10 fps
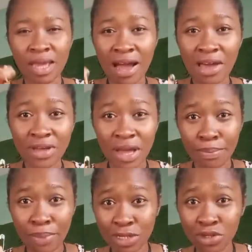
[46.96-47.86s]
How you
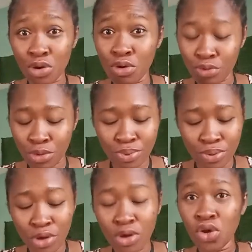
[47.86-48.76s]
can pass your rope
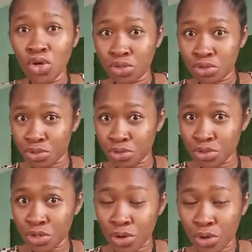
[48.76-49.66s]
through
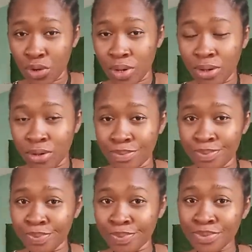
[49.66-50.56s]
your
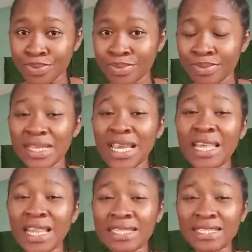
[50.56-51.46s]

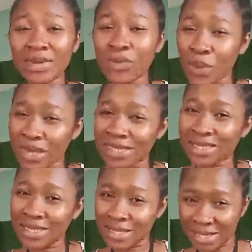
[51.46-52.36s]
elastic
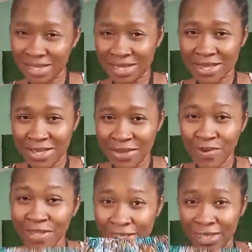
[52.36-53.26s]
waist
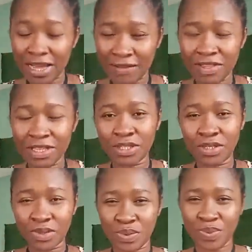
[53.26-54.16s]
without having
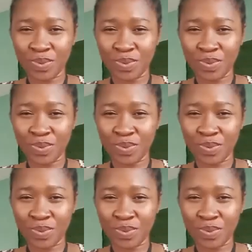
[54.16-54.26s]
issue.